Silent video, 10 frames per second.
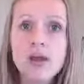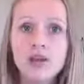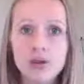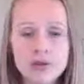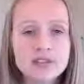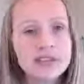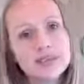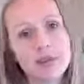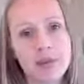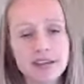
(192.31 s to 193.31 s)
using
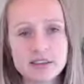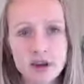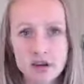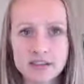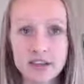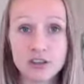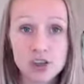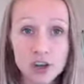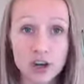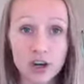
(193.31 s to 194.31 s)
something as toxic as
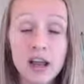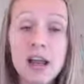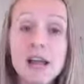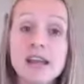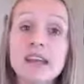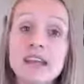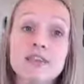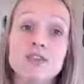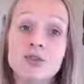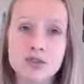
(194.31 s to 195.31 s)
sugar
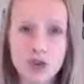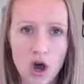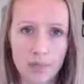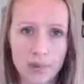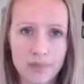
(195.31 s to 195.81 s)
needs to stop